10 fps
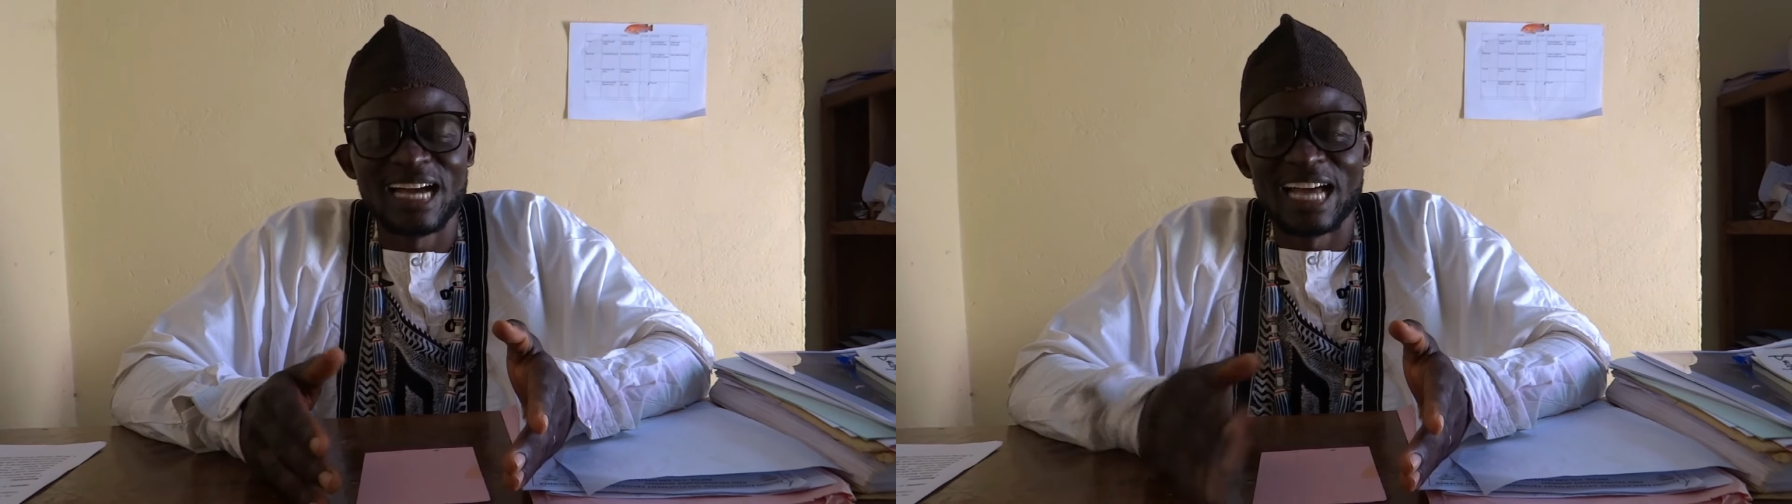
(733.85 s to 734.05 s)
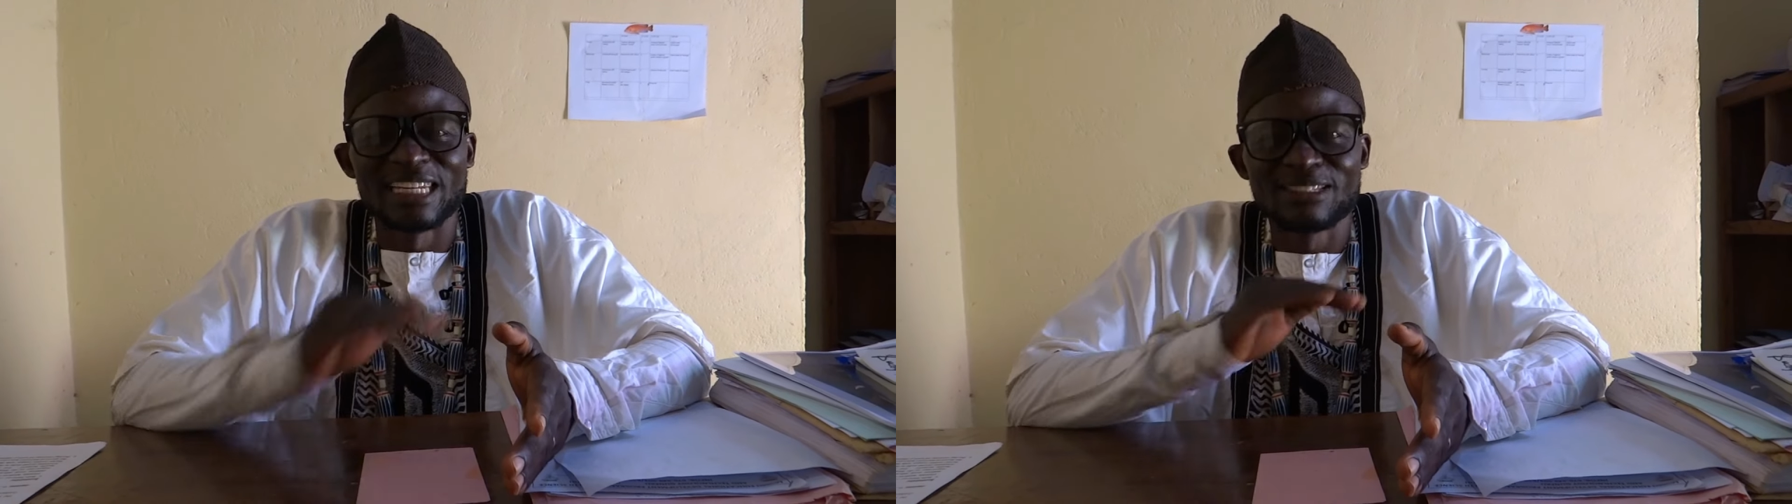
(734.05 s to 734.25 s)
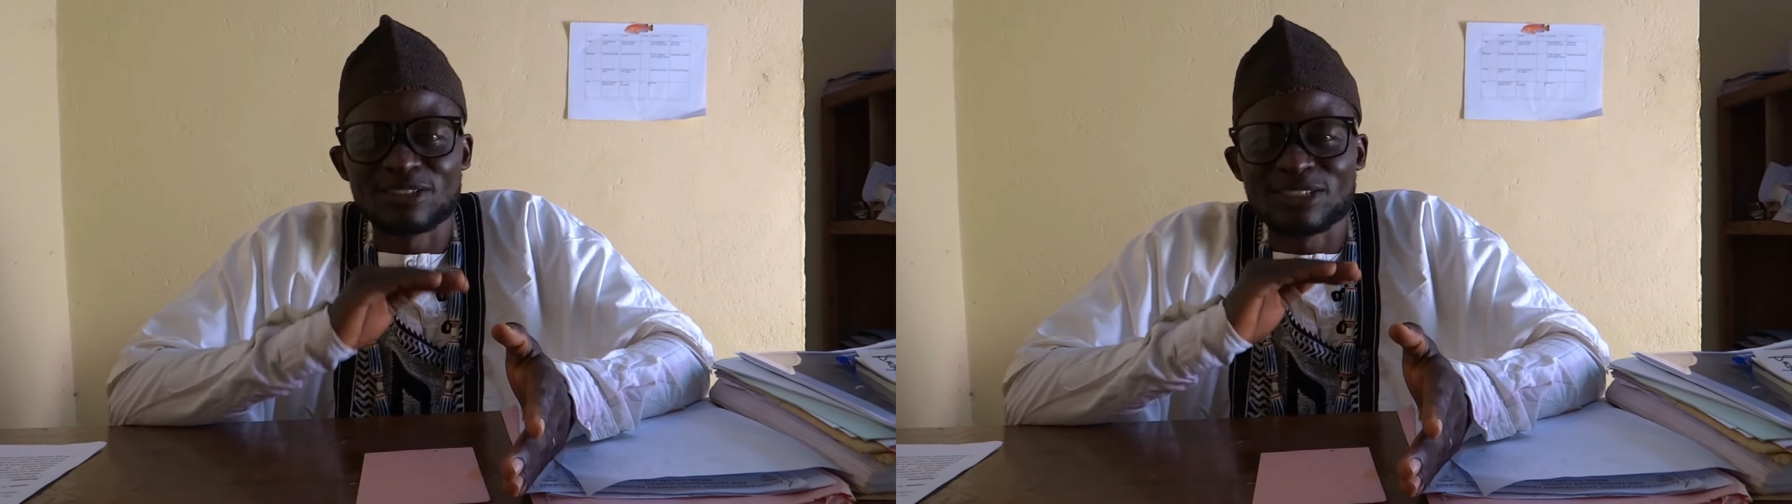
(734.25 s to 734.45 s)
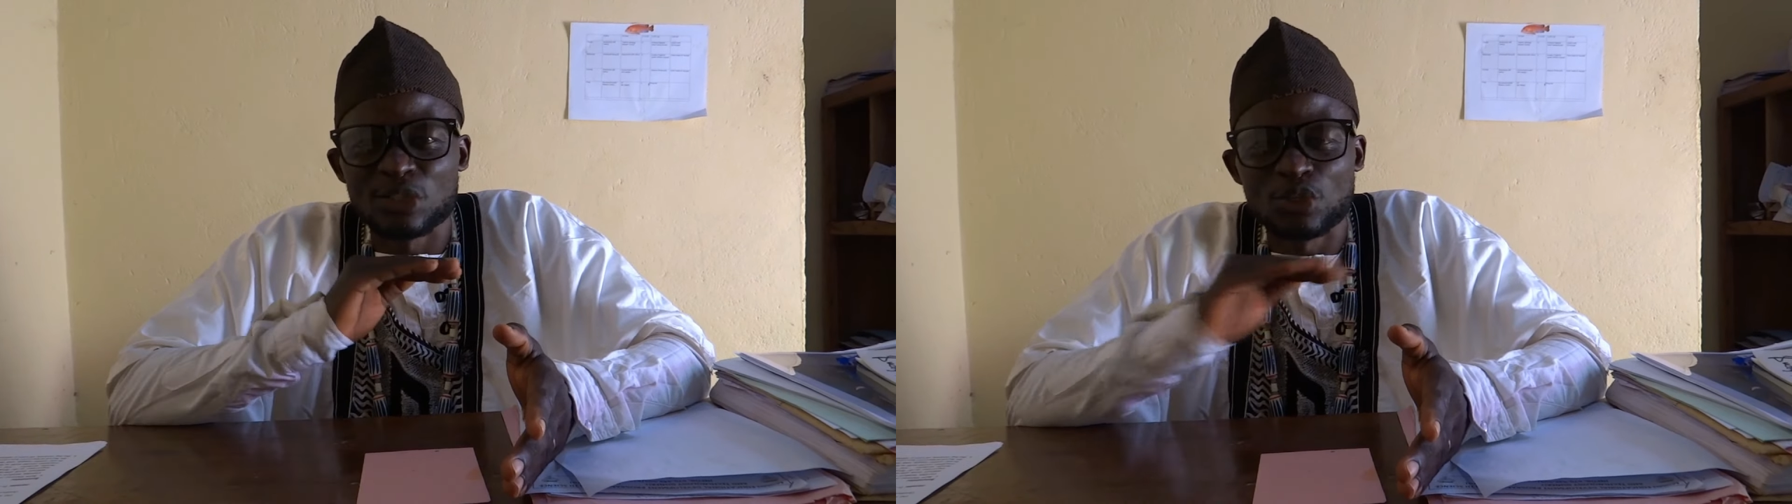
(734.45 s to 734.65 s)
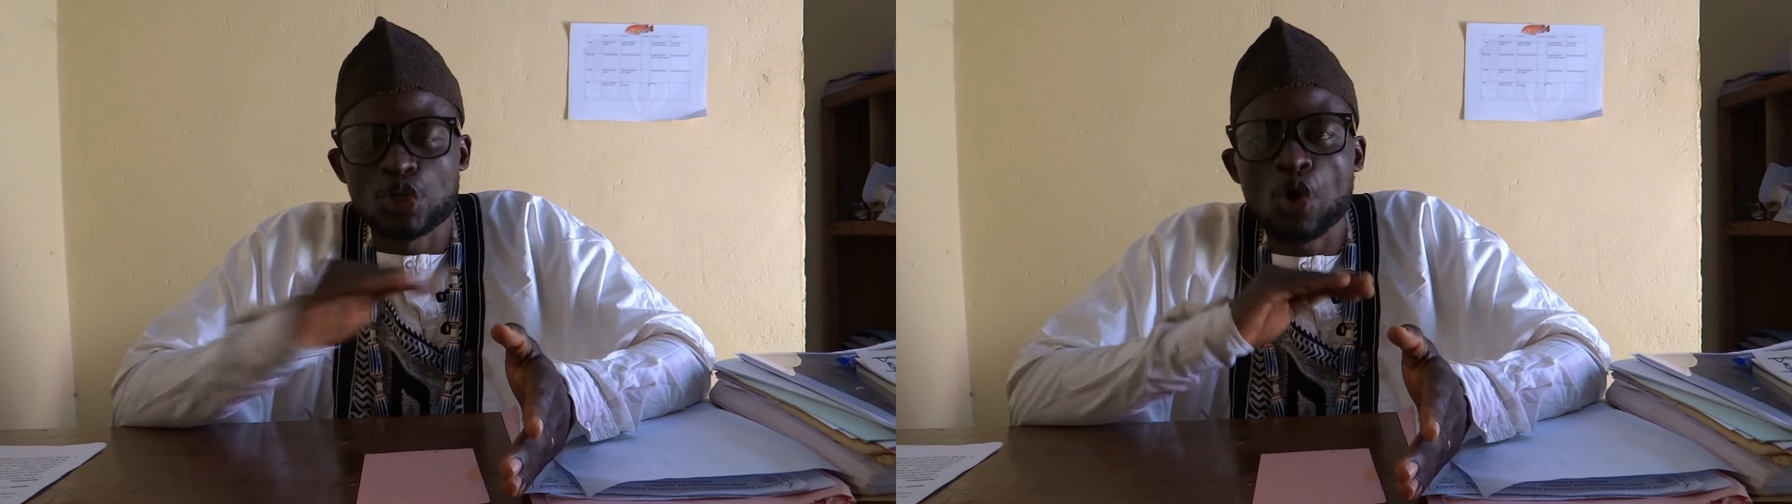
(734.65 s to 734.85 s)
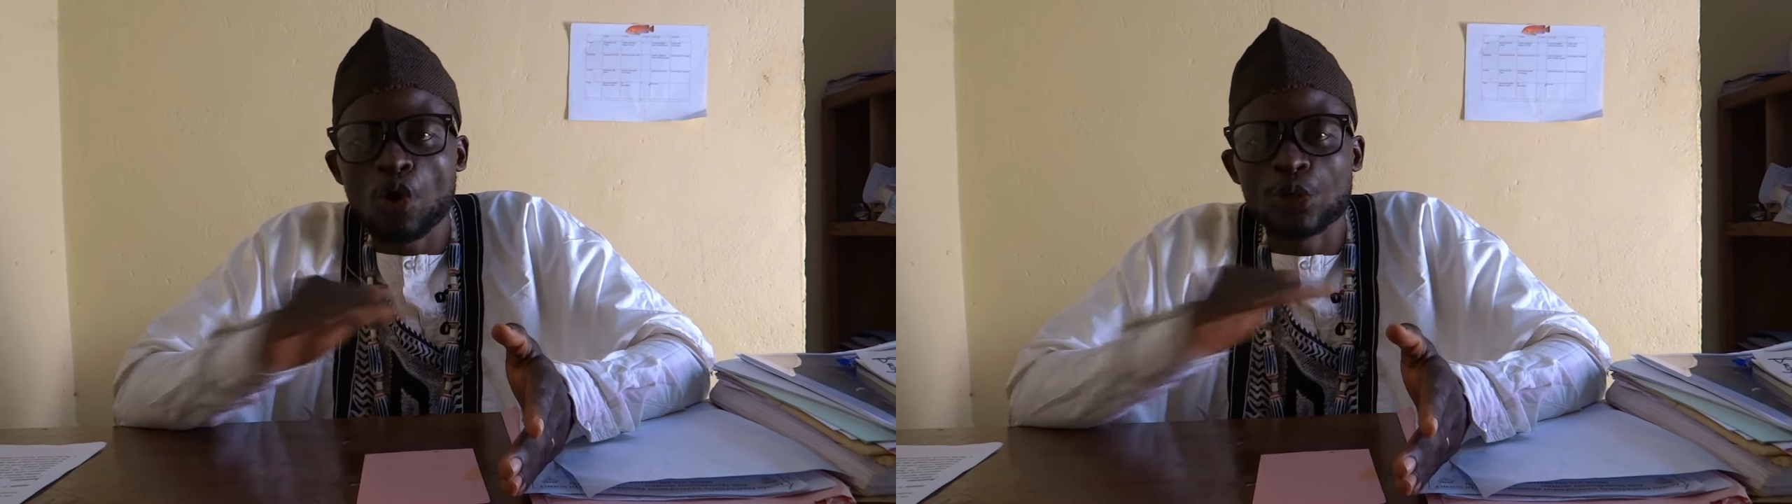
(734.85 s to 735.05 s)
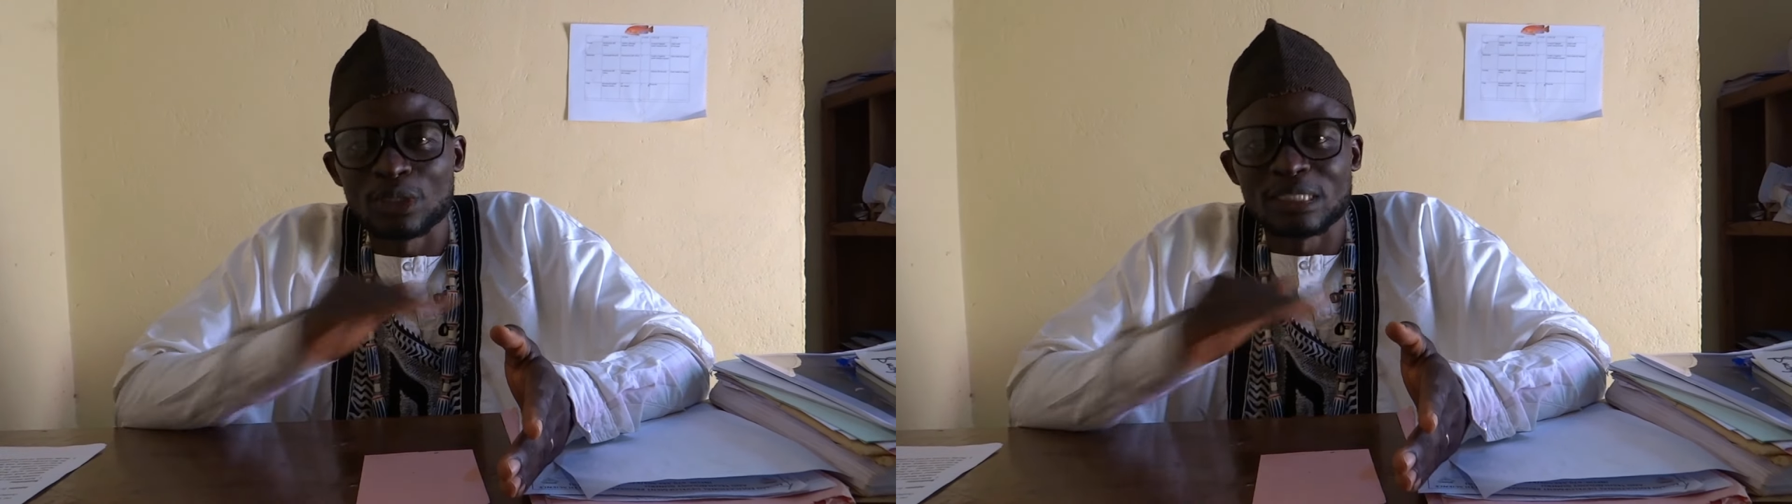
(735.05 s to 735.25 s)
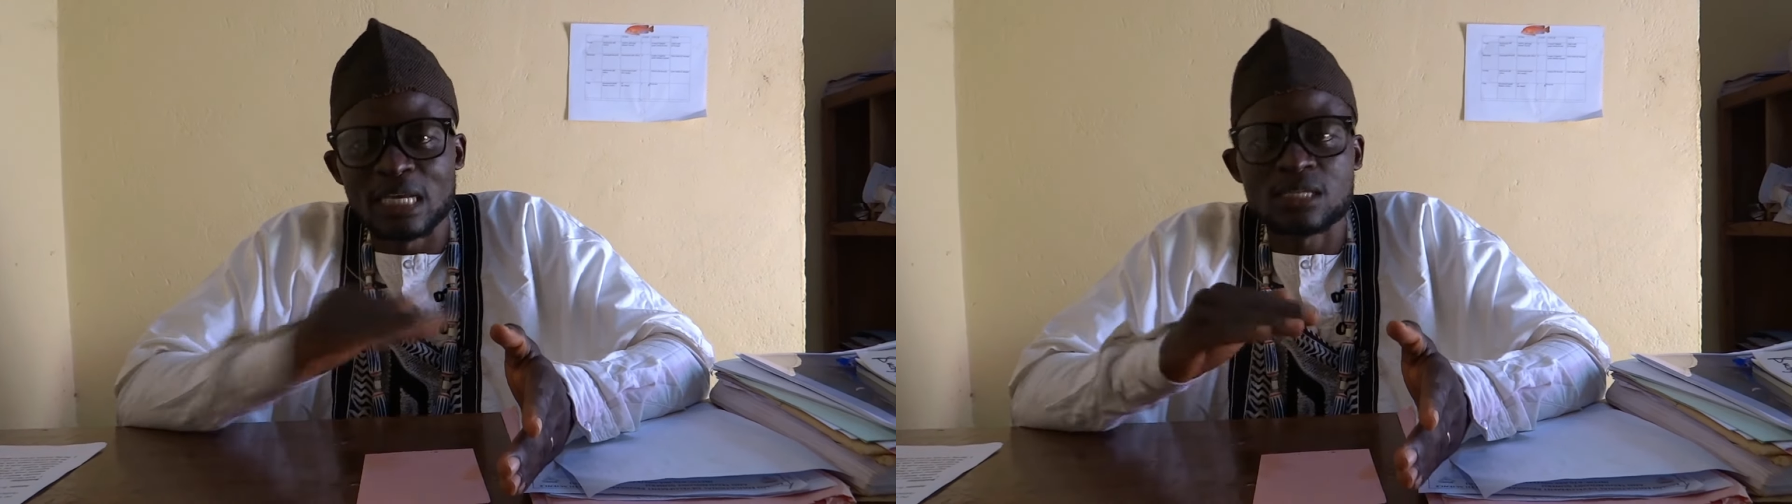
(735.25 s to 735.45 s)
and secure
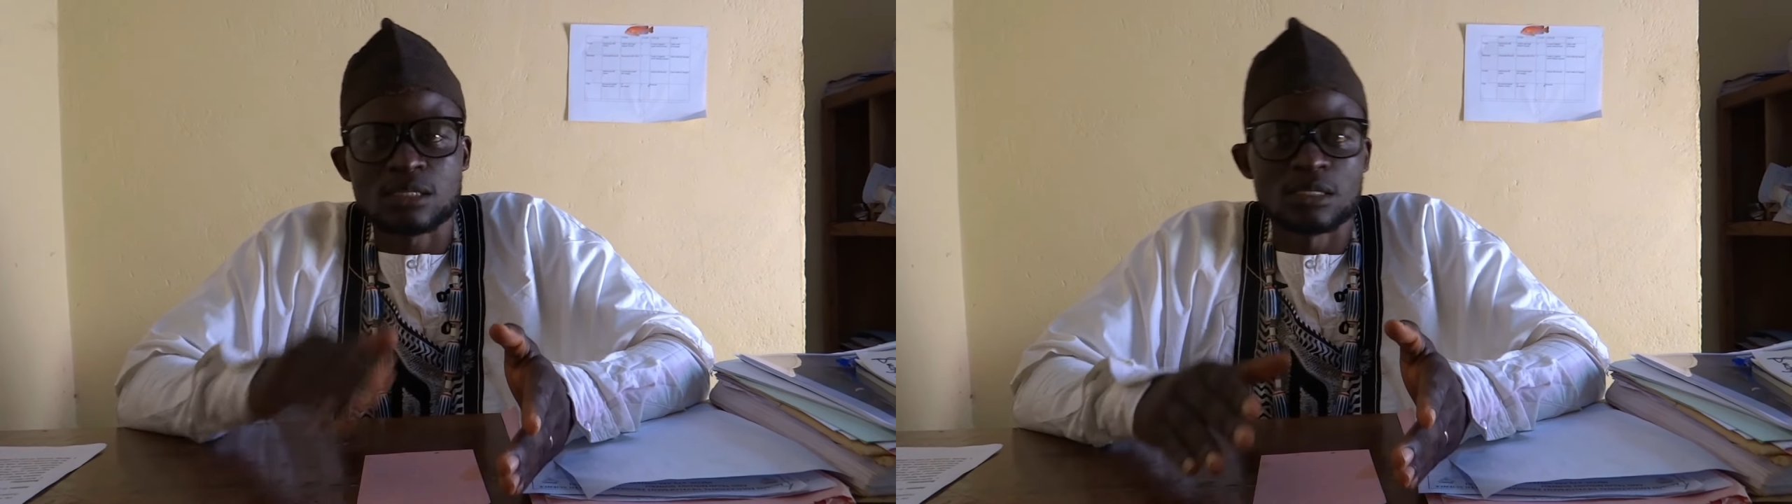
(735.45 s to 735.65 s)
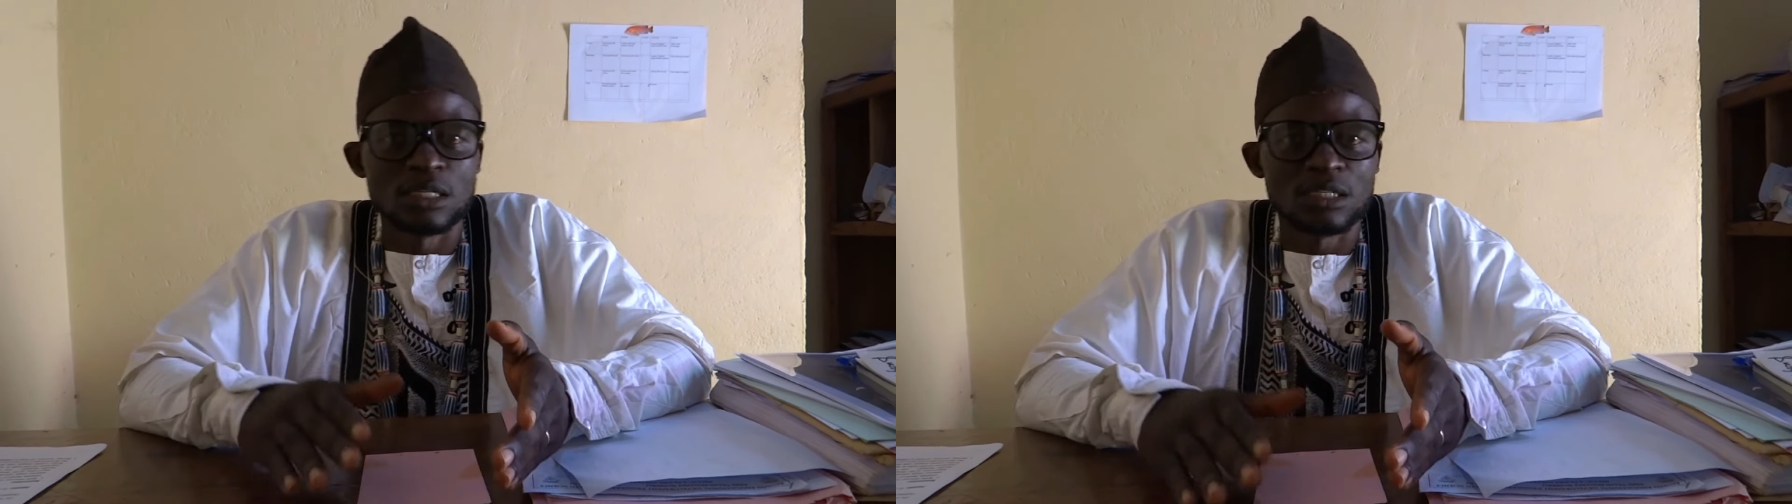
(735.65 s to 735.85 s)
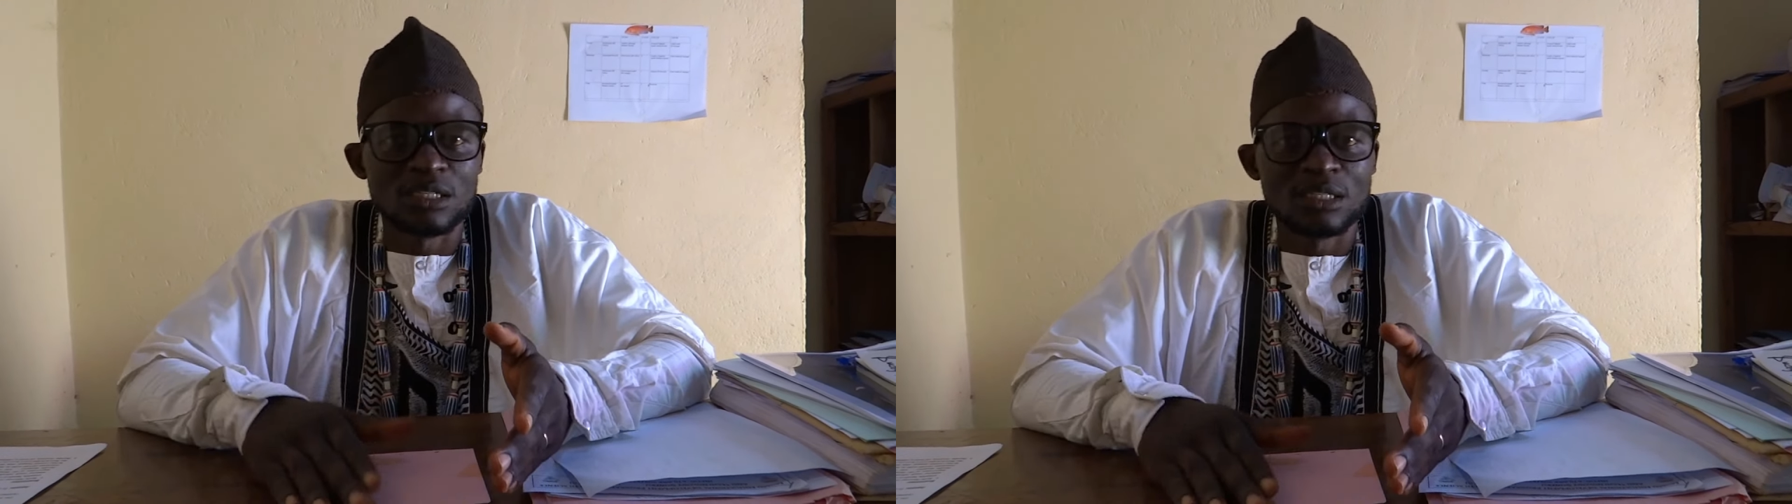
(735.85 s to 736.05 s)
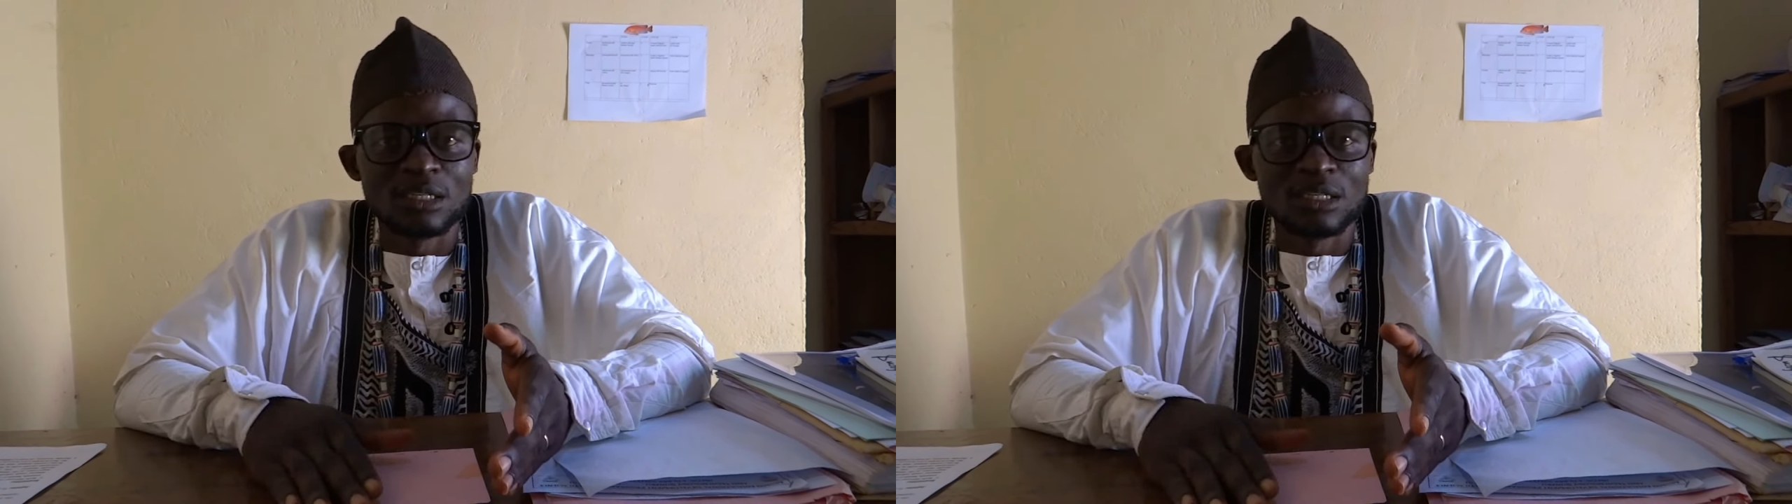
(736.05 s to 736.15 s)
your destiny.